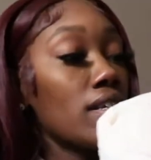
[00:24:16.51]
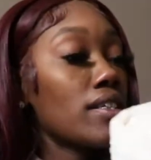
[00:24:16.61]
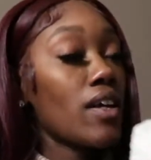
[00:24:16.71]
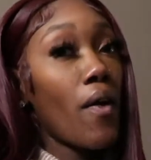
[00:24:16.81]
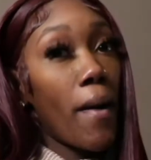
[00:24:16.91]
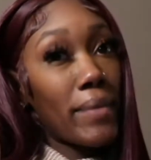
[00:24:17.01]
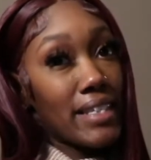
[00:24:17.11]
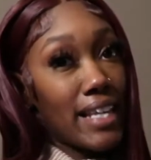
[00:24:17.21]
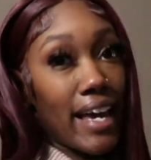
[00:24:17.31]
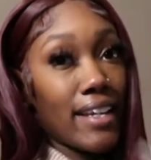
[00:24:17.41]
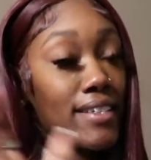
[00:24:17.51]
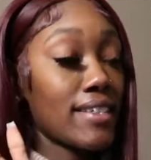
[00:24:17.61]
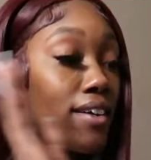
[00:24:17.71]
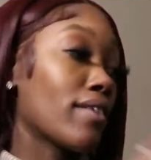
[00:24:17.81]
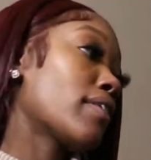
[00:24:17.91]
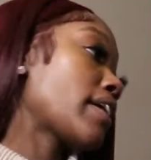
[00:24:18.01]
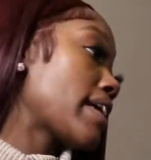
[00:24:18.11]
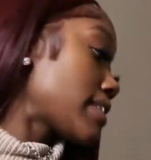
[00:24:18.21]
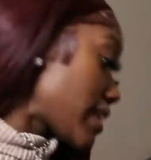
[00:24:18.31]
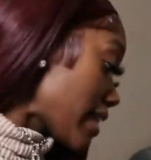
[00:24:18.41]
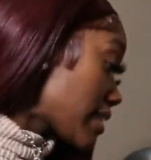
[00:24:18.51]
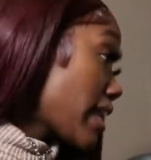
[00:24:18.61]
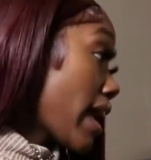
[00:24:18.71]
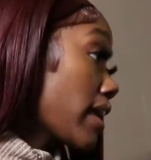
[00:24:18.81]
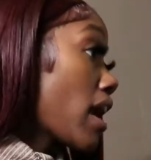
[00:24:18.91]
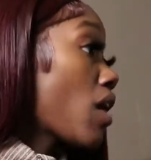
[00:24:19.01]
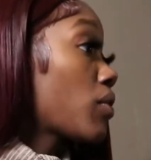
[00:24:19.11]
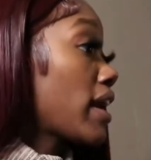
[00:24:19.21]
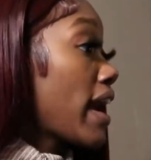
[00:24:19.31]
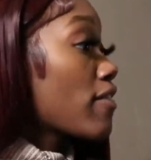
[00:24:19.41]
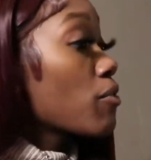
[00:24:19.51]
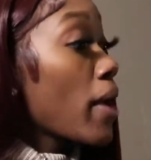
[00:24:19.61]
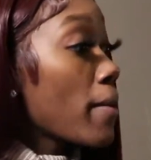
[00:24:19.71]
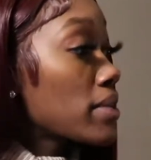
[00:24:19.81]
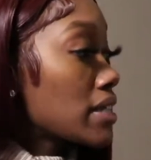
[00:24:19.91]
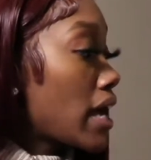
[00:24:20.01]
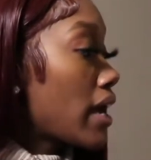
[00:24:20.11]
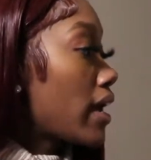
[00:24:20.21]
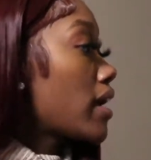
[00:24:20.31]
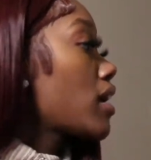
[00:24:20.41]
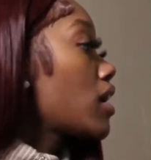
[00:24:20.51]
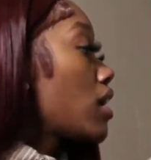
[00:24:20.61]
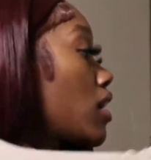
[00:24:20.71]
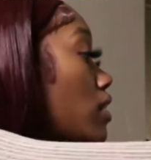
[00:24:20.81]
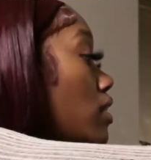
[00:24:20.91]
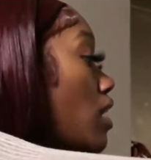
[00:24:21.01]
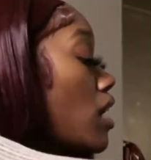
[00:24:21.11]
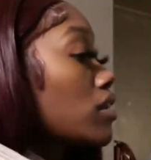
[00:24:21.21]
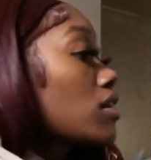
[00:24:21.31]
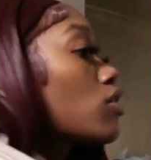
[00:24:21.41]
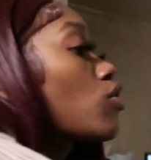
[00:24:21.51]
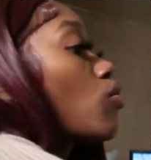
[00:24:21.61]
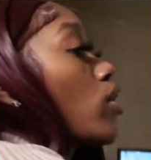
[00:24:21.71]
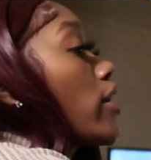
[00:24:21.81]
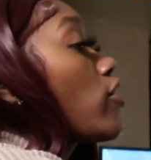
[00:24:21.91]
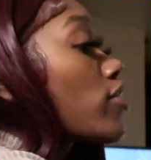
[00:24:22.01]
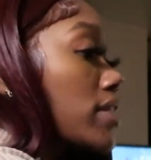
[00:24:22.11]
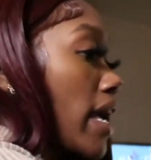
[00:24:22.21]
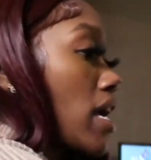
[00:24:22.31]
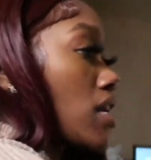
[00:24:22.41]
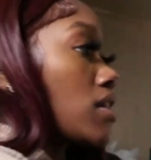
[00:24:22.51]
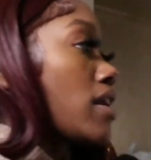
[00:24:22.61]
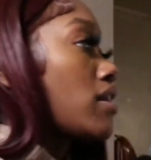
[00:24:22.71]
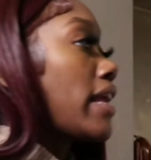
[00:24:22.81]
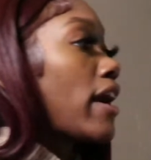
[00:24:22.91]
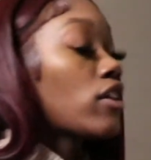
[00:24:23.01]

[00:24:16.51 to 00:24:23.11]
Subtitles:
So I'm excited. So yes, that's that, y'all, what I got from Amazon. A little irritated that